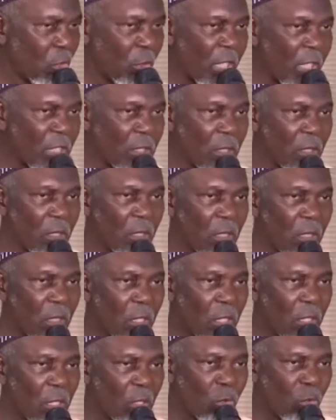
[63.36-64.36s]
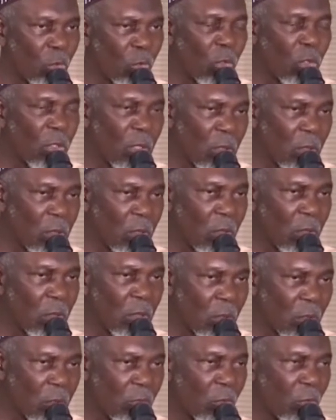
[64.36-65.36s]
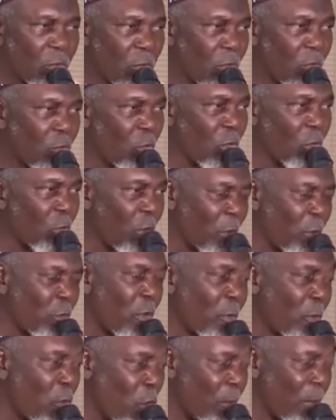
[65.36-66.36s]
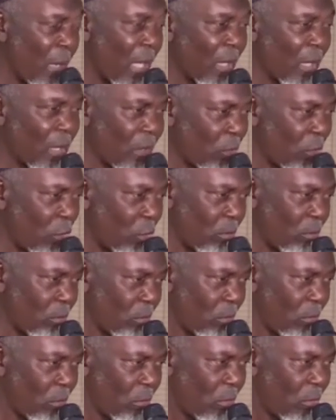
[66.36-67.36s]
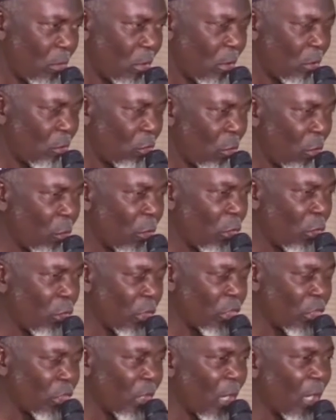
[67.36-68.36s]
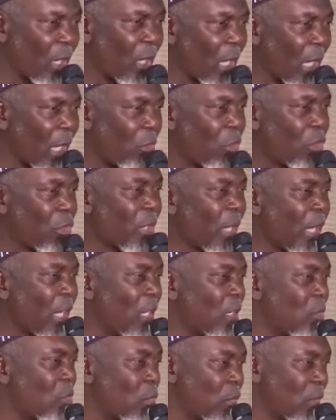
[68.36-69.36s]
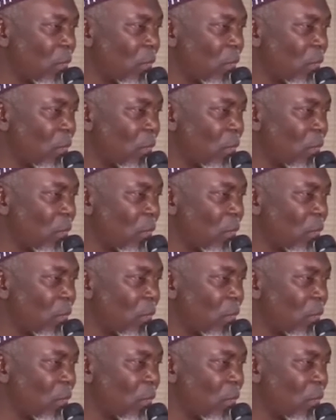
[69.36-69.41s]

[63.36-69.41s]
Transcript: so that when we go back home, we will inshallah try